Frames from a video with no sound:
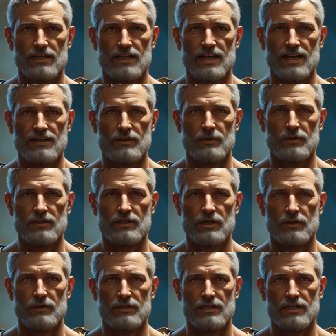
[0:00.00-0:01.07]
As a
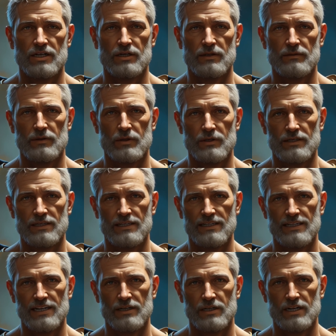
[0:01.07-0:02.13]
result, voices
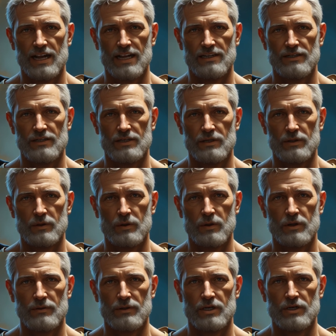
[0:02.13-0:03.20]
that challenge the
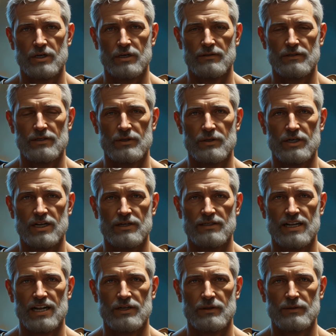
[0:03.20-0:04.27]
norm are often drowned
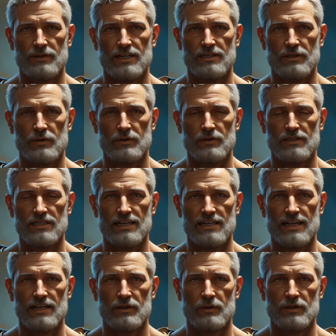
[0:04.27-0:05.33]
out by those that
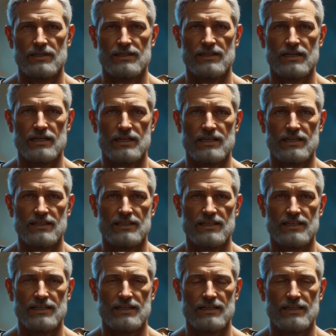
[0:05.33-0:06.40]
echo it.
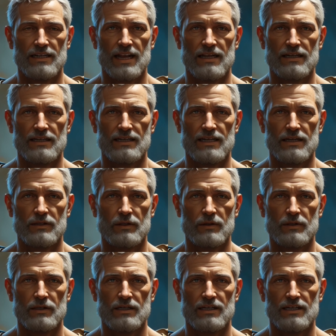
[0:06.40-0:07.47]
This isn't accidental.